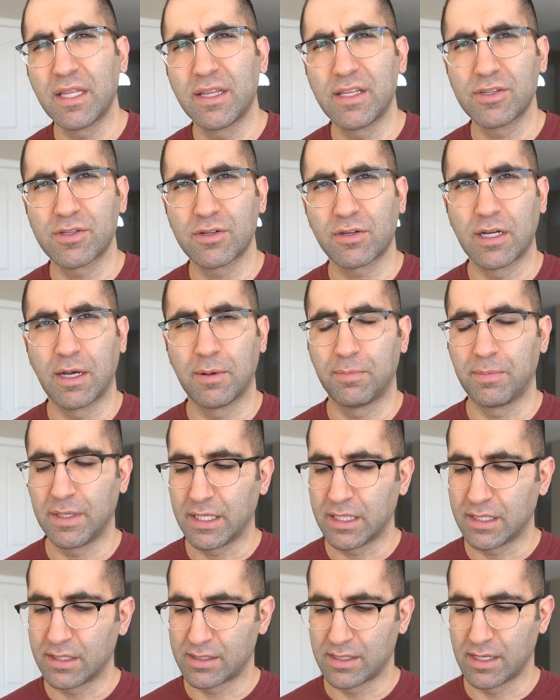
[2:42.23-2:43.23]
These are
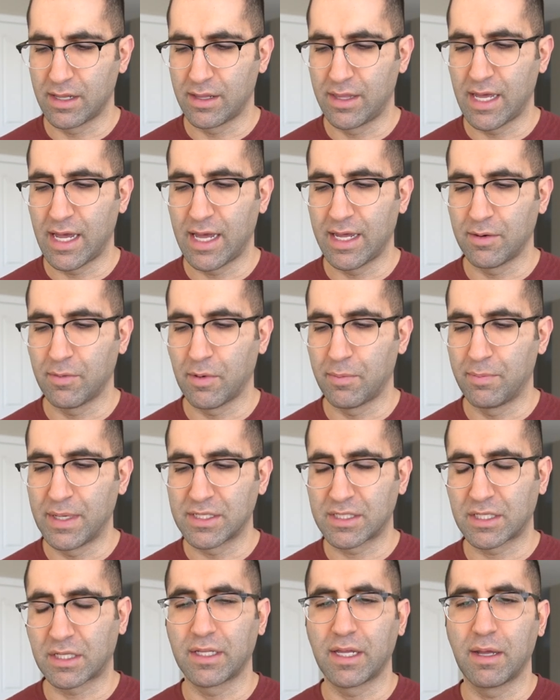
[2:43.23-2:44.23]
companies that are
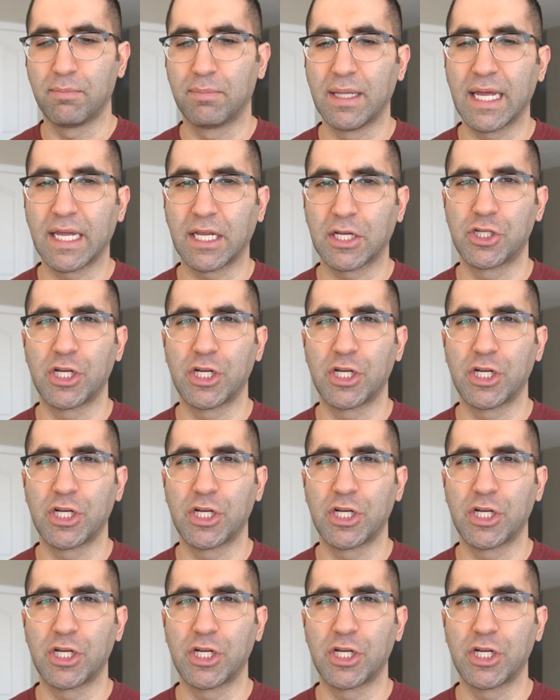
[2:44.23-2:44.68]
basically a blank